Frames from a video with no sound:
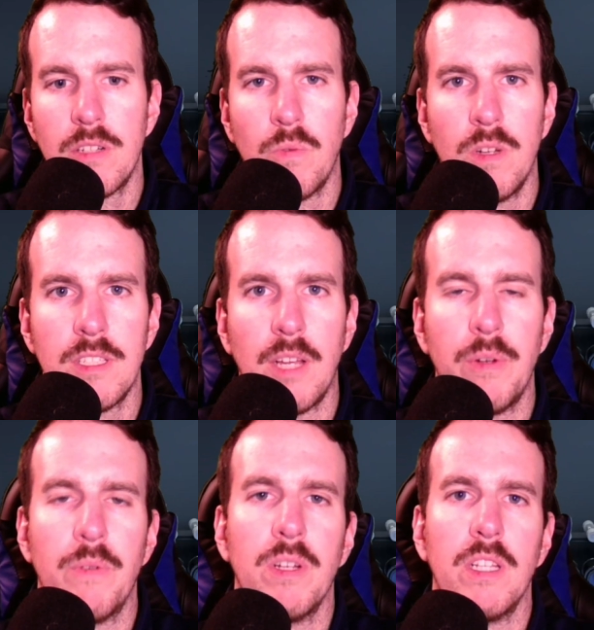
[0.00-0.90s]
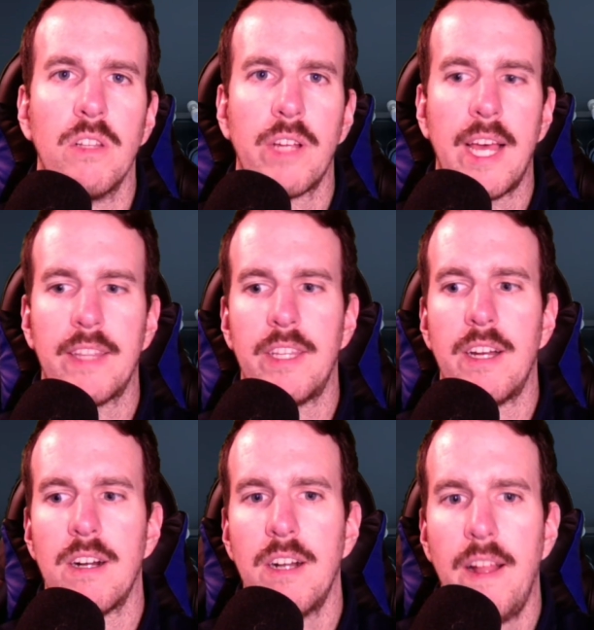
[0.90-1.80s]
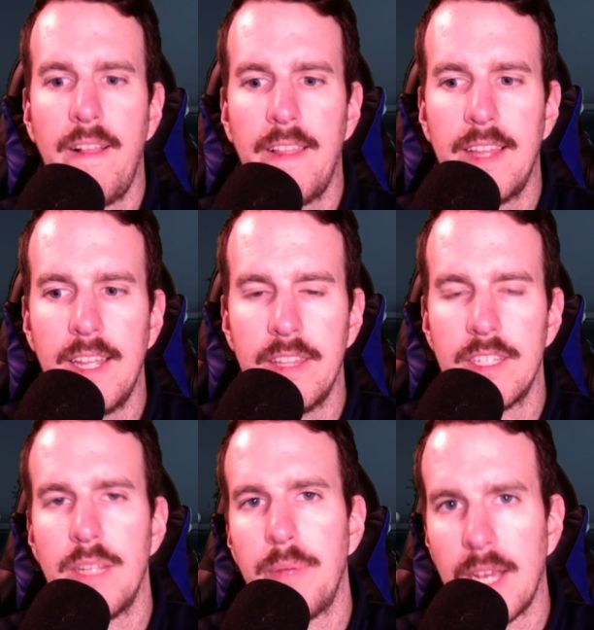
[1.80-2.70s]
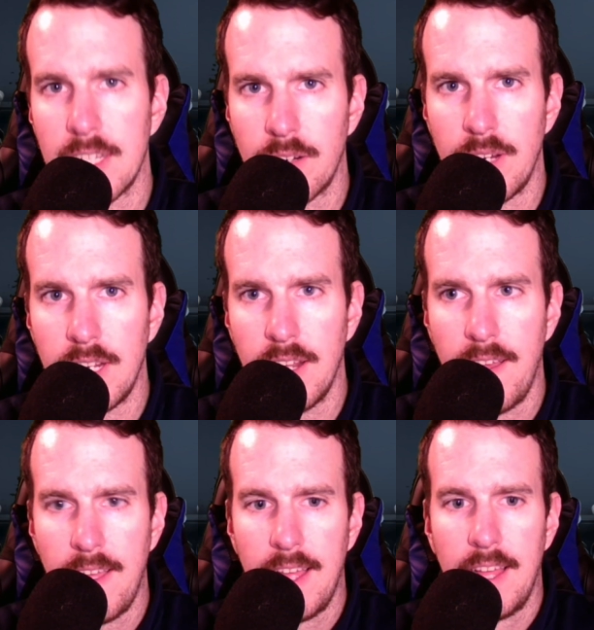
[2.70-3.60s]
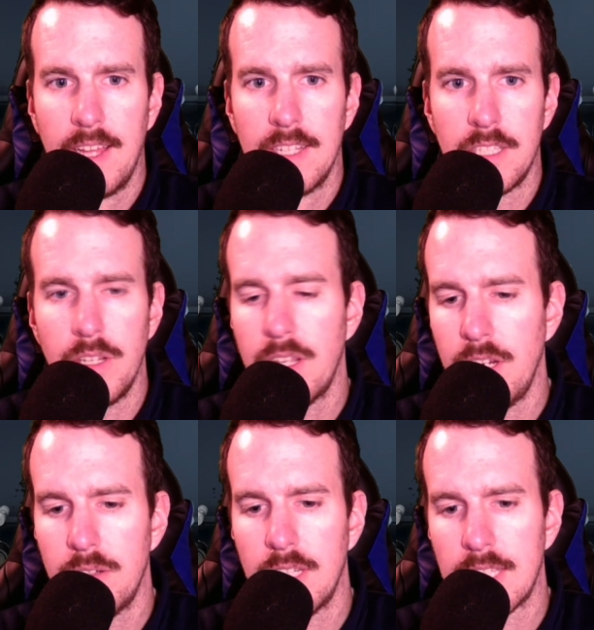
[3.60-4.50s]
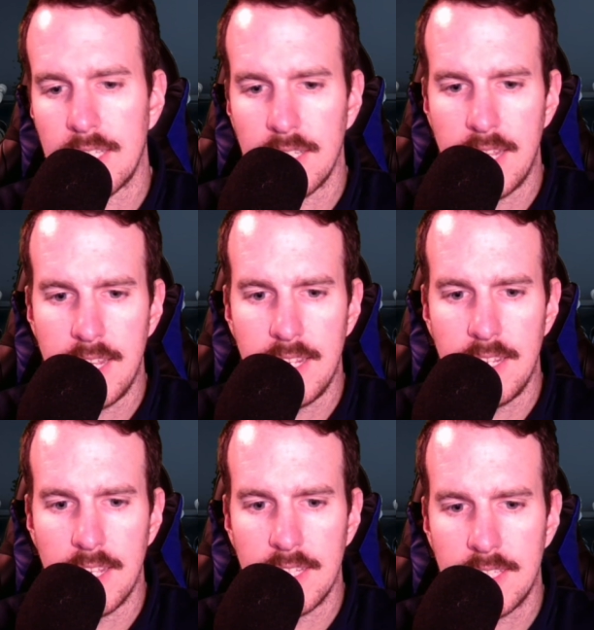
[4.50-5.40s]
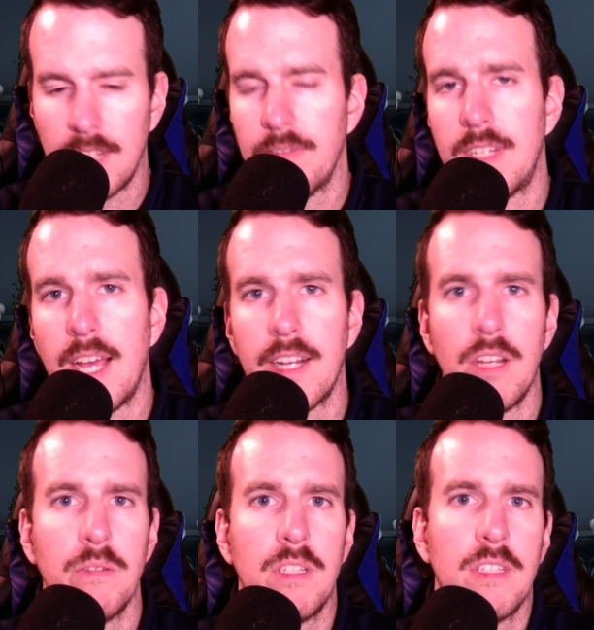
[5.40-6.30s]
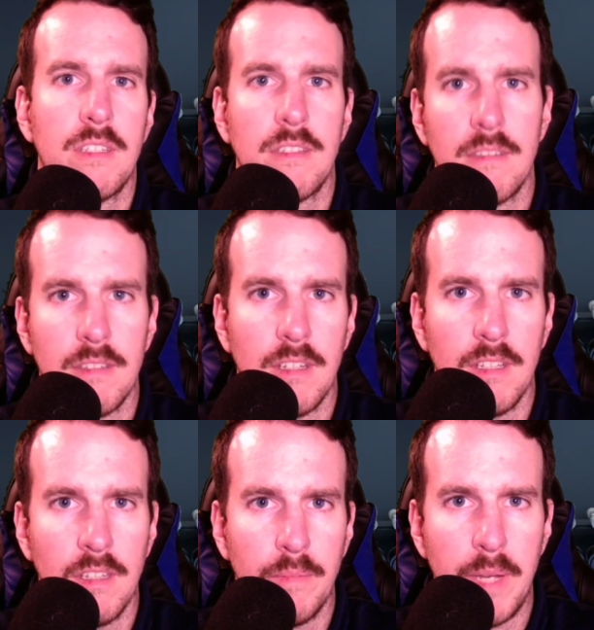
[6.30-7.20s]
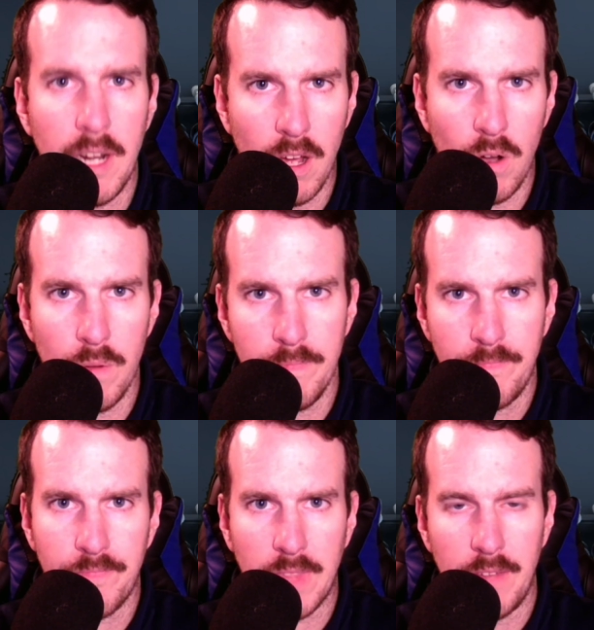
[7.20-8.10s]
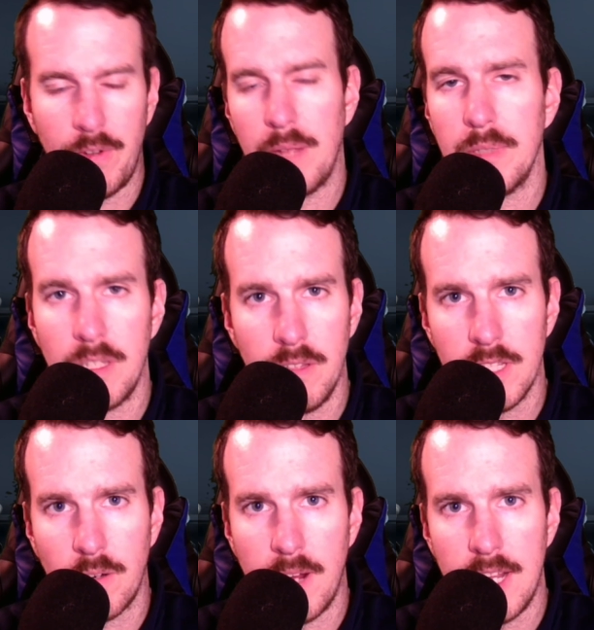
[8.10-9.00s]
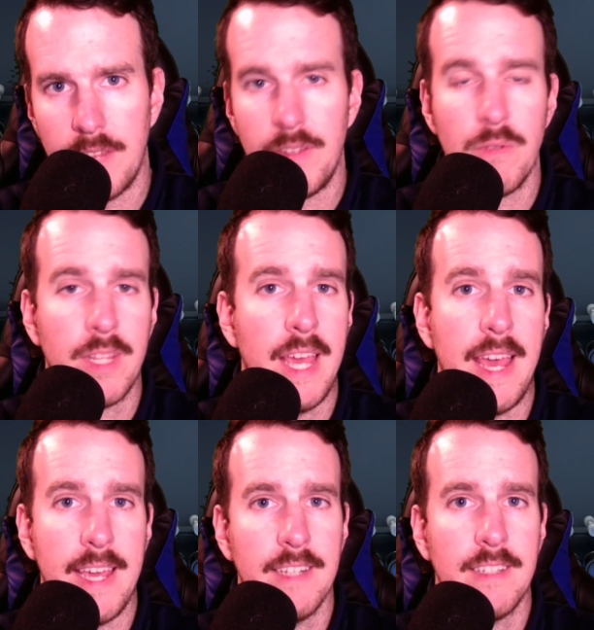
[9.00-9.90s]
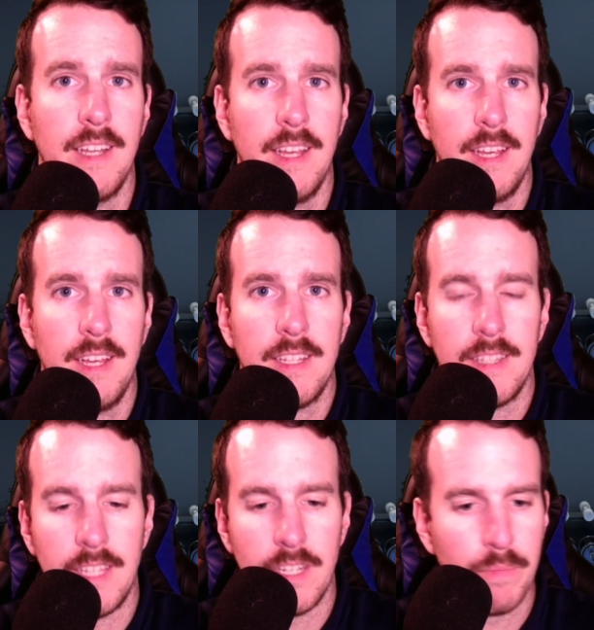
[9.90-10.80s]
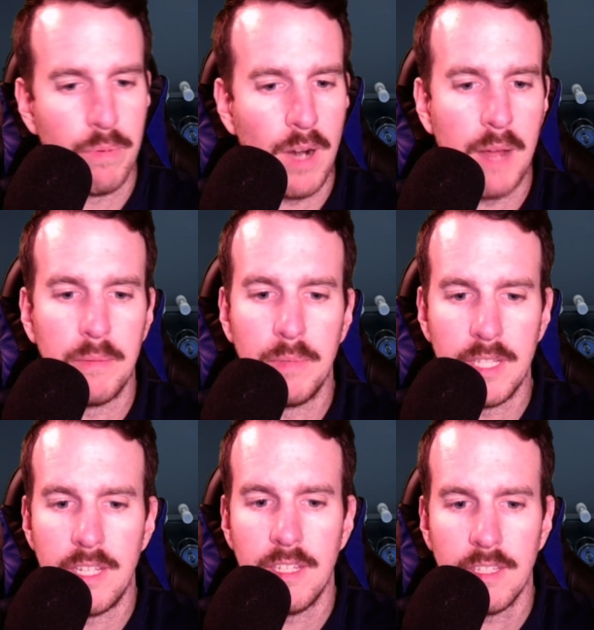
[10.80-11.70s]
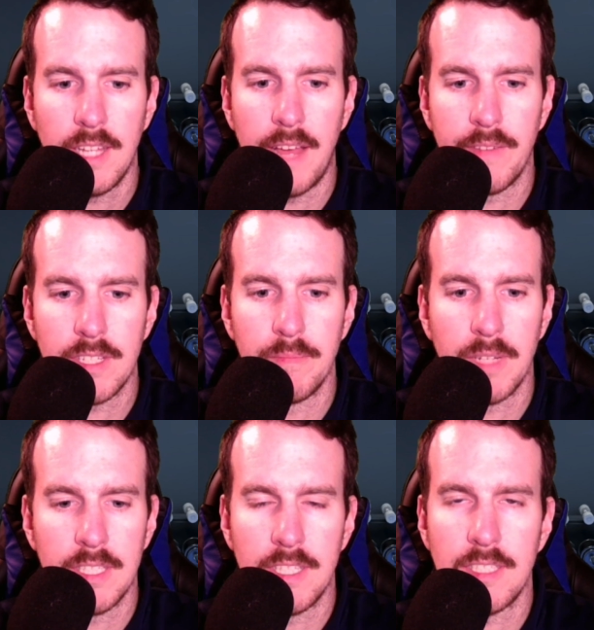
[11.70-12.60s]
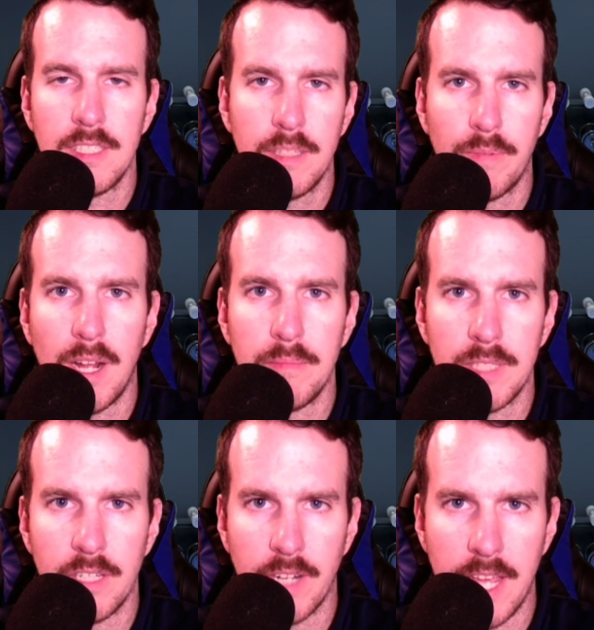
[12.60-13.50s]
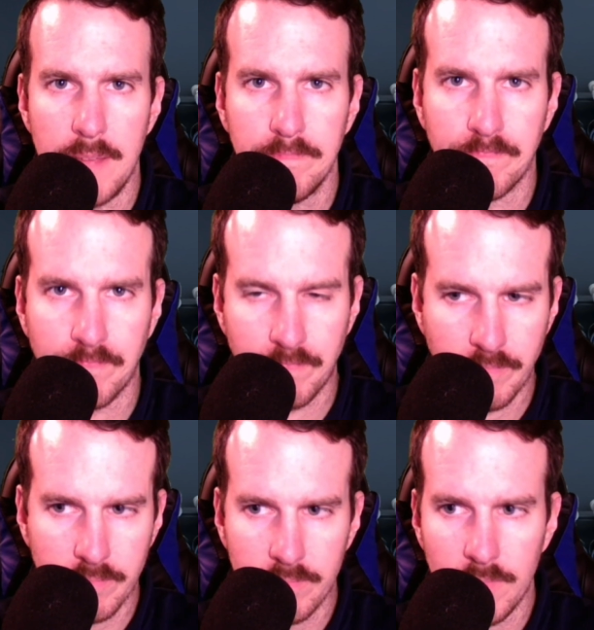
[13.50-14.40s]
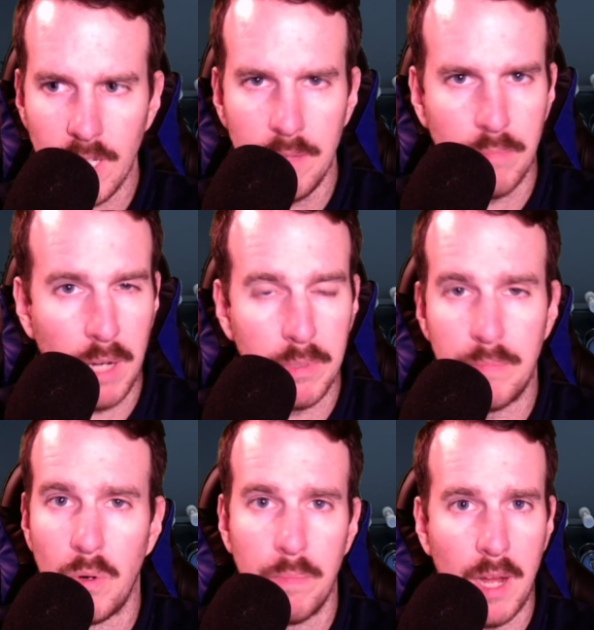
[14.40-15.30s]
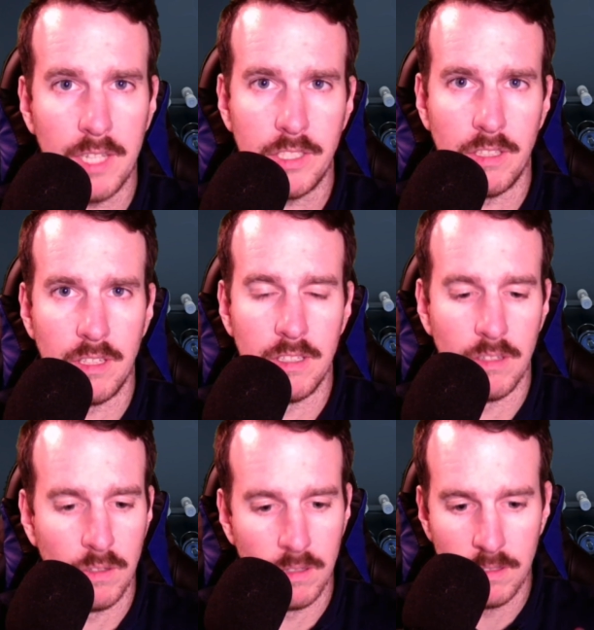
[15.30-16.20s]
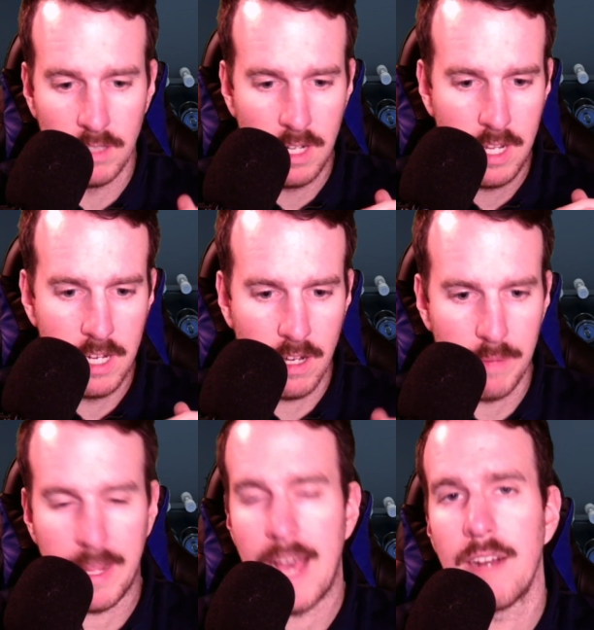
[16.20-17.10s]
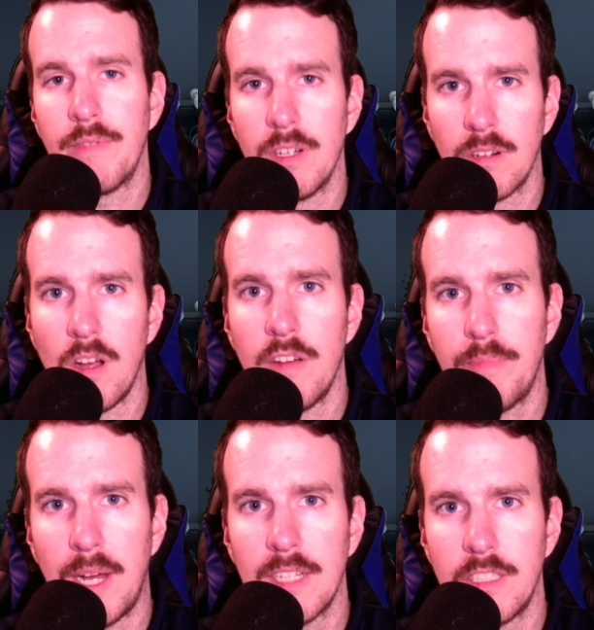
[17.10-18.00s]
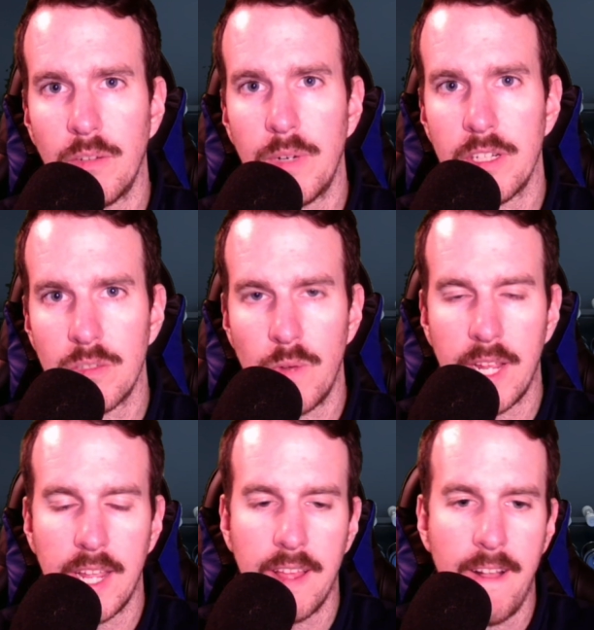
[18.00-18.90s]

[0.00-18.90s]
ones that we really look at there in the TPI screen. So you could use this as a self-diagnosis a little at home. If you're able to do these, great. If you can't, then you're probably having some consistency problems in your game. Probably poor posture, or you're coming out of your golf posture when you're swinging